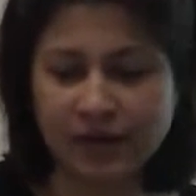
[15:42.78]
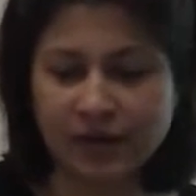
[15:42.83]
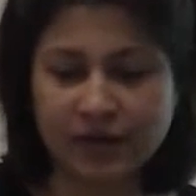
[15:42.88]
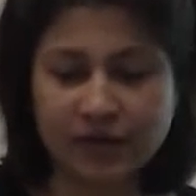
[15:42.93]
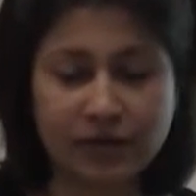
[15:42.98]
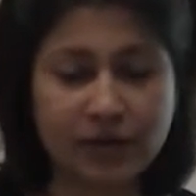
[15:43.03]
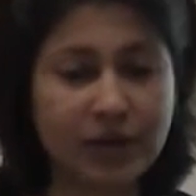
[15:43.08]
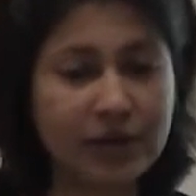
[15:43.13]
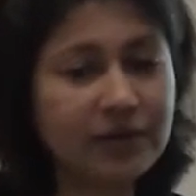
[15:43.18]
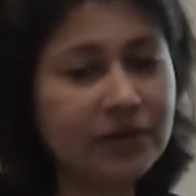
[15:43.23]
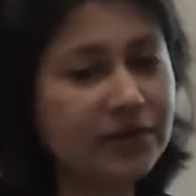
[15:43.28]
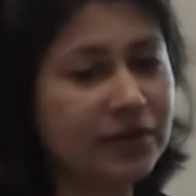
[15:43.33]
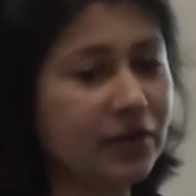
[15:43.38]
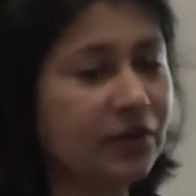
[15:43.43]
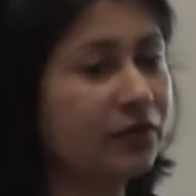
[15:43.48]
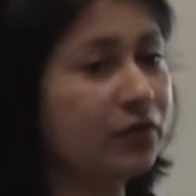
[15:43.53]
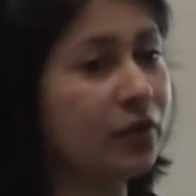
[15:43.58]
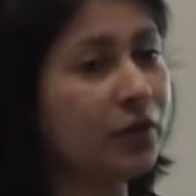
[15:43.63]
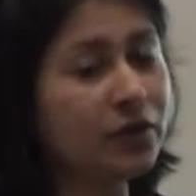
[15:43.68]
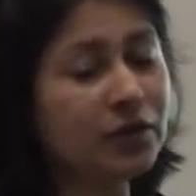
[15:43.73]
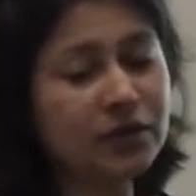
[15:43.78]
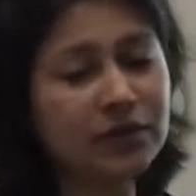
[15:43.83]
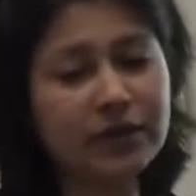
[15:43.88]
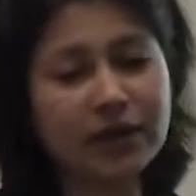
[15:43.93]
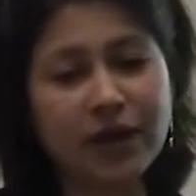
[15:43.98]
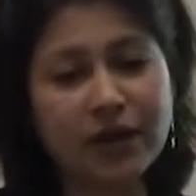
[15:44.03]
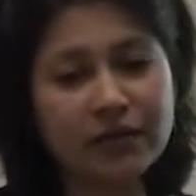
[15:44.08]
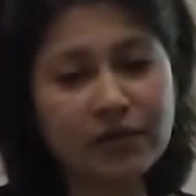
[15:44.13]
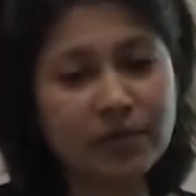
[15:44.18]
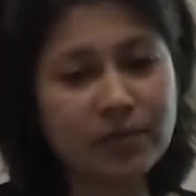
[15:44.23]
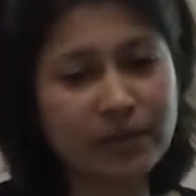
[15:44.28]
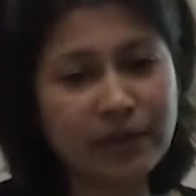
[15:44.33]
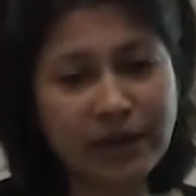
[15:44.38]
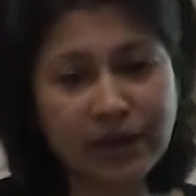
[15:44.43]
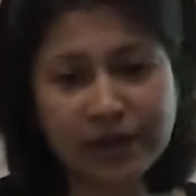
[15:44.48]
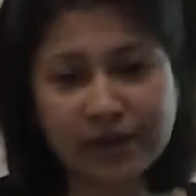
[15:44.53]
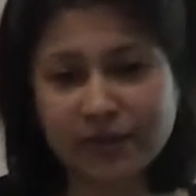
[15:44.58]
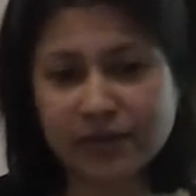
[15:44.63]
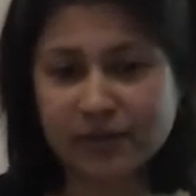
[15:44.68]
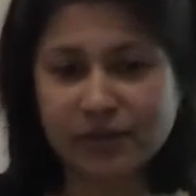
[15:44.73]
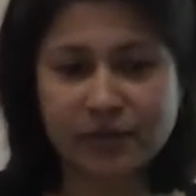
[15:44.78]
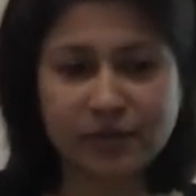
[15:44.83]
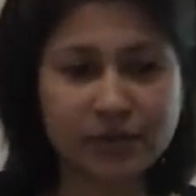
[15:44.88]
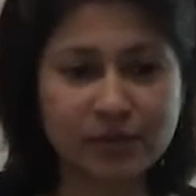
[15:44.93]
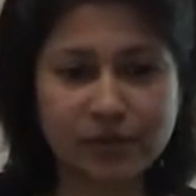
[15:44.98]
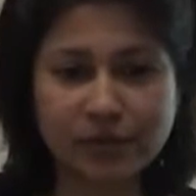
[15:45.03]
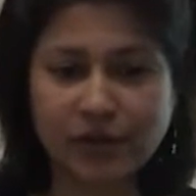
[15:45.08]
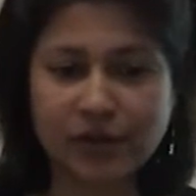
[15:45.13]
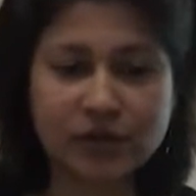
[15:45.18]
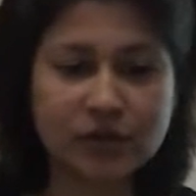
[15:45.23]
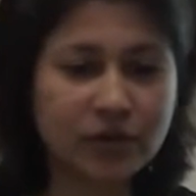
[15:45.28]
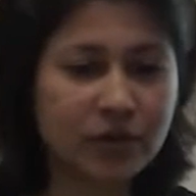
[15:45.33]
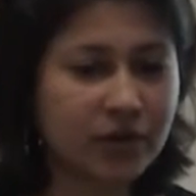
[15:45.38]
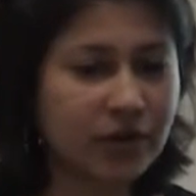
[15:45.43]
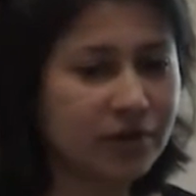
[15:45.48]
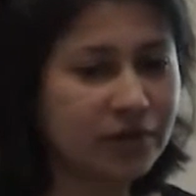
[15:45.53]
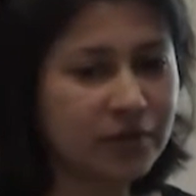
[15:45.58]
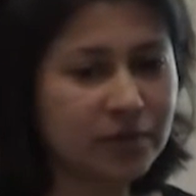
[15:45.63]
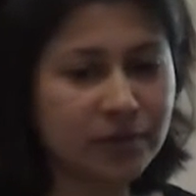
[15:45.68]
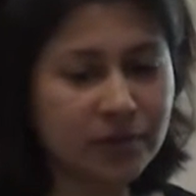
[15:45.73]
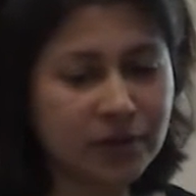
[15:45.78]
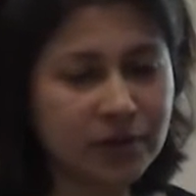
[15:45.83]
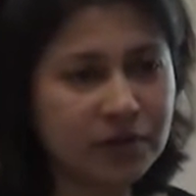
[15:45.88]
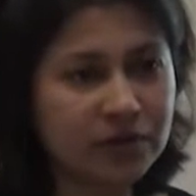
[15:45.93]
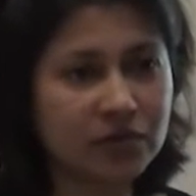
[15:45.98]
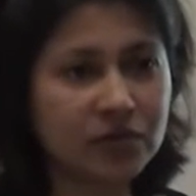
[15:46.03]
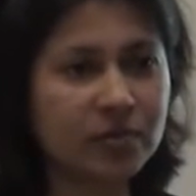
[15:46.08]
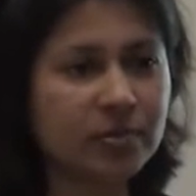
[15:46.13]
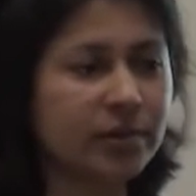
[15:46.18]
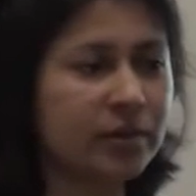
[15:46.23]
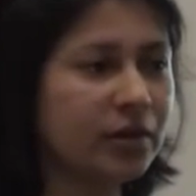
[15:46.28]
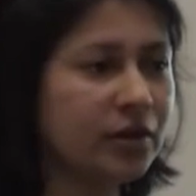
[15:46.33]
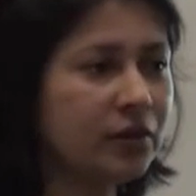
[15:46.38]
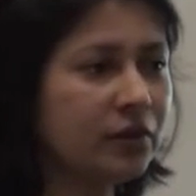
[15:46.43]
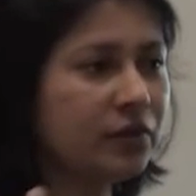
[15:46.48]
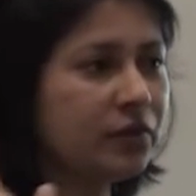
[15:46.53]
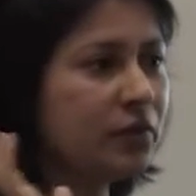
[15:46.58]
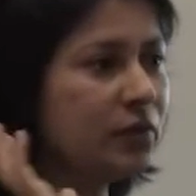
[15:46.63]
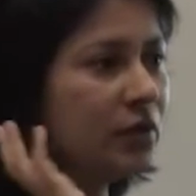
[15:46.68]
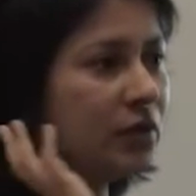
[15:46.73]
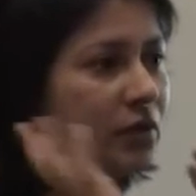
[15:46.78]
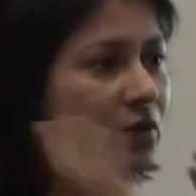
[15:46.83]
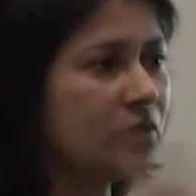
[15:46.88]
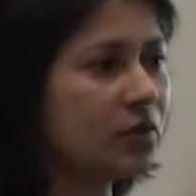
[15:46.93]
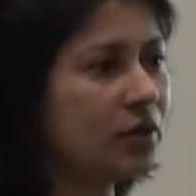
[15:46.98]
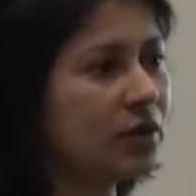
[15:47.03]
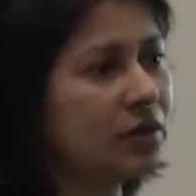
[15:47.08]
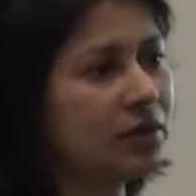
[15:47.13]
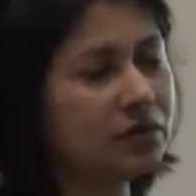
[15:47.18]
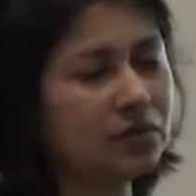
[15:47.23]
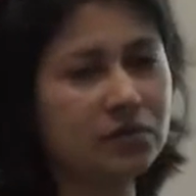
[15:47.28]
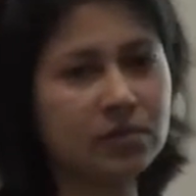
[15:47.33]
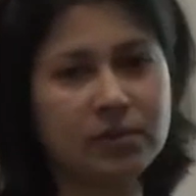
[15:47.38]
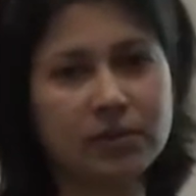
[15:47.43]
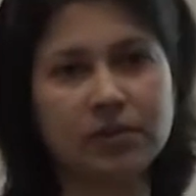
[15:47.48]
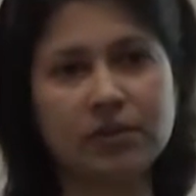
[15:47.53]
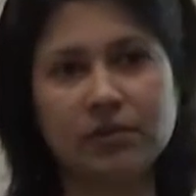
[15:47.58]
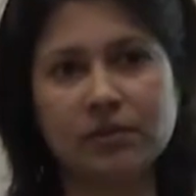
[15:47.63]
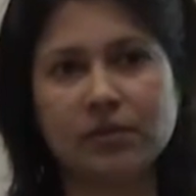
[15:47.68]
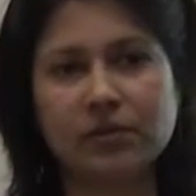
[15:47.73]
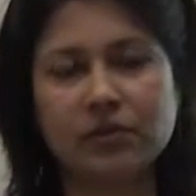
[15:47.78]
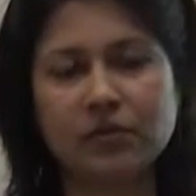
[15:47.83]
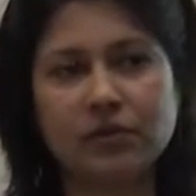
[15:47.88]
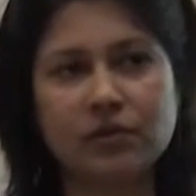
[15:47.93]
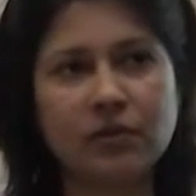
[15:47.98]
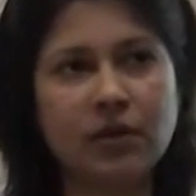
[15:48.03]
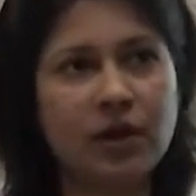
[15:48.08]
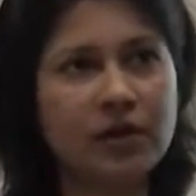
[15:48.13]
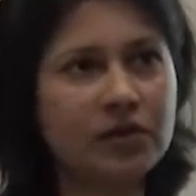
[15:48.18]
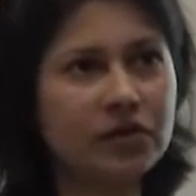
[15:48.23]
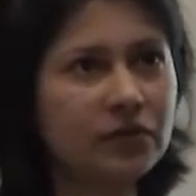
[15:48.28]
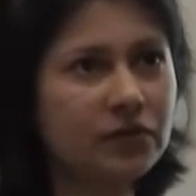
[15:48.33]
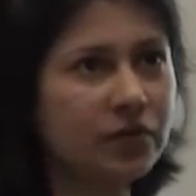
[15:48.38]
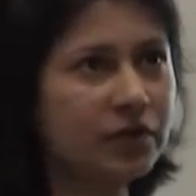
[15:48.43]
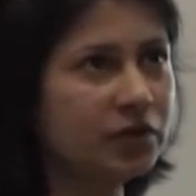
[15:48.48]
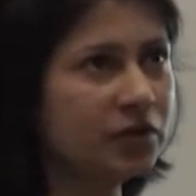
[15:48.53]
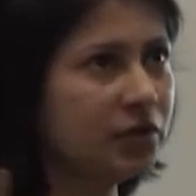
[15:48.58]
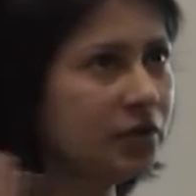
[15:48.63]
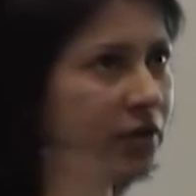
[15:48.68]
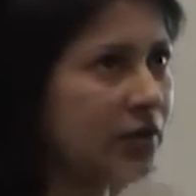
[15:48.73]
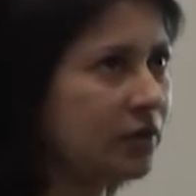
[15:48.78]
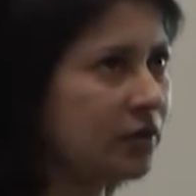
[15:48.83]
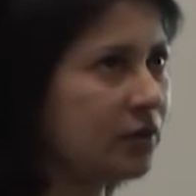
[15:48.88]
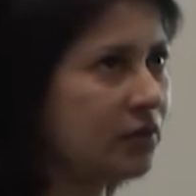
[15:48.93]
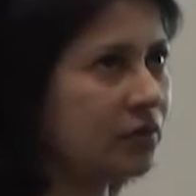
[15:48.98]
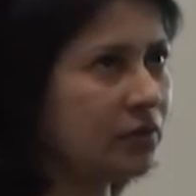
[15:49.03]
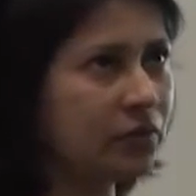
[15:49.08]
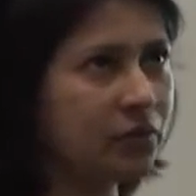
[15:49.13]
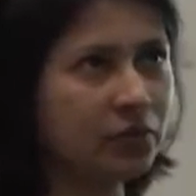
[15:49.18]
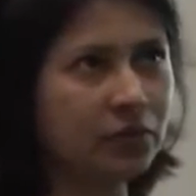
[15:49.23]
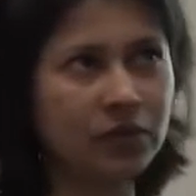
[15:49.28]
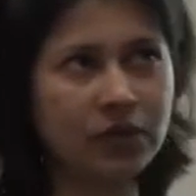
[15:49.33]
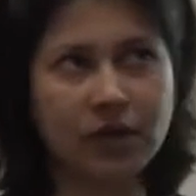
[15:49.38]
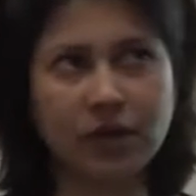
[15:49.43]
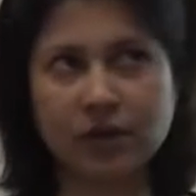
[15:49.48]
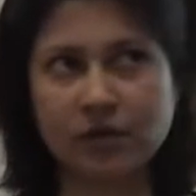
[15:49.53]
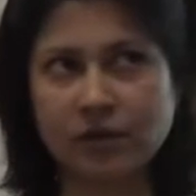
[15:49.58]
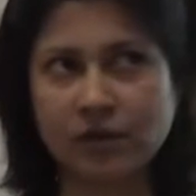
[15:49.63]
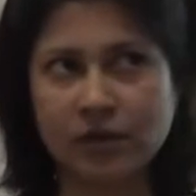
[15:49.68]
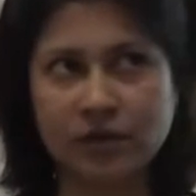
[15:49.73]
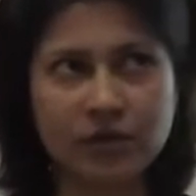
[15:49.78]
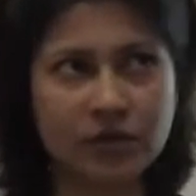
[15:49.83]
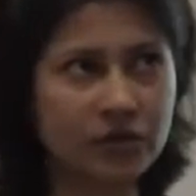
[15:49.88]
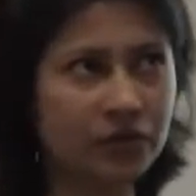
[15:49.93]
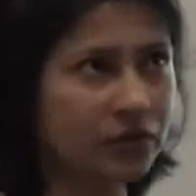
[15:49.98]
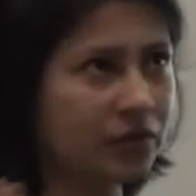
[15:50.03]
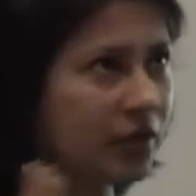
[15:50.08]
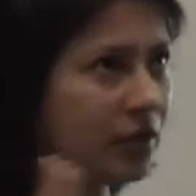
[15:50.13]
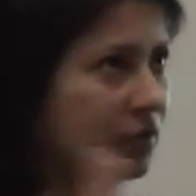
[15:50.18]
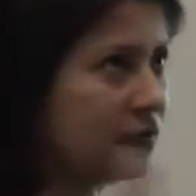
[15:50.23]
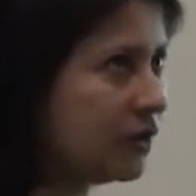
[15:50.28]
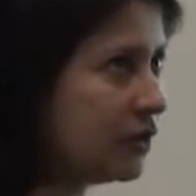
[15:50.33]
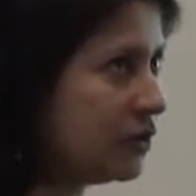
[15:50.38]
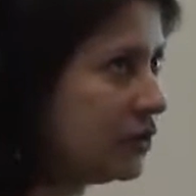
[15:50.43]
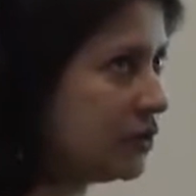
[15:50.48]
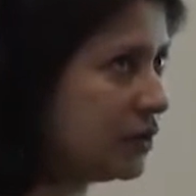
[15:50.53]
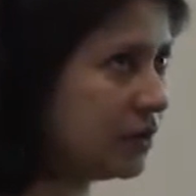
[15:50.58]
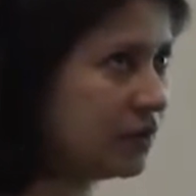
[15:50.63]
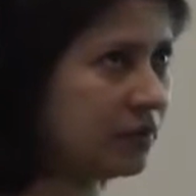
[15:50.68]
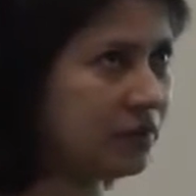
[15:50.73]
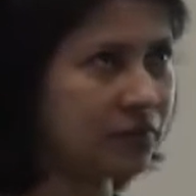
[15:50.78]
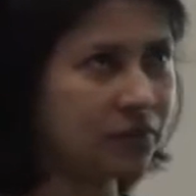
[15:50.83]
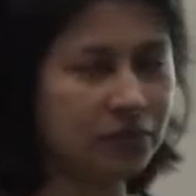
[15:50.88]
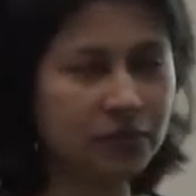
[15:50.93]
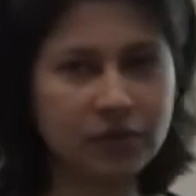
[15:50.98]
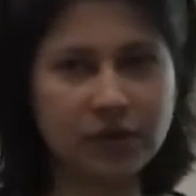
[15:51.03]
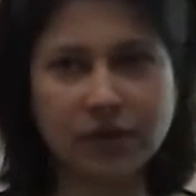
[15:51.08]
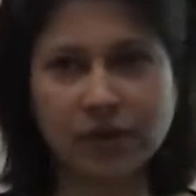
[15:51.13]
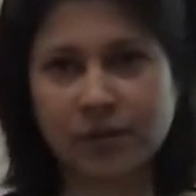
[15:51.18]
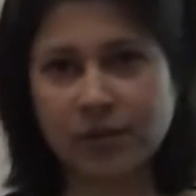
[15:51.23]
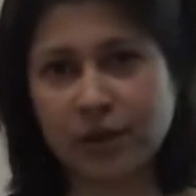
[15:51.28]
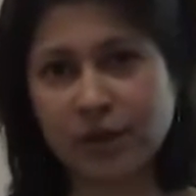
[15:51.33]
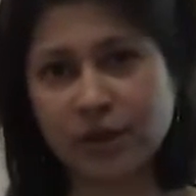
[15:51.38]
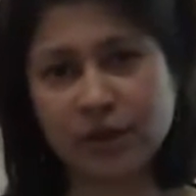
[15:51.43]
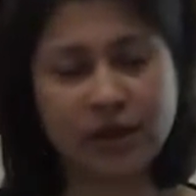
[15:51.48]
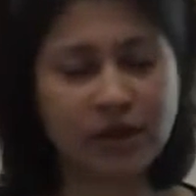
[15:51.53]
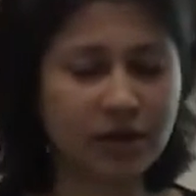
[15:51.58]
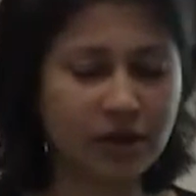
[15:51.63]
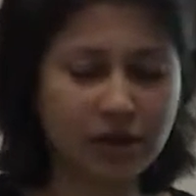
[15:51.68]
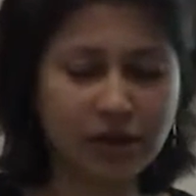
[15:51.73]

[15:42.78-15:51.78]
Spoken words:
So yeah, stay focused, have a blast, you know, enjoy every minute. There's plenty of food and drink. There'll be lots of vegetarian food and lots of non-vegetarian food coming.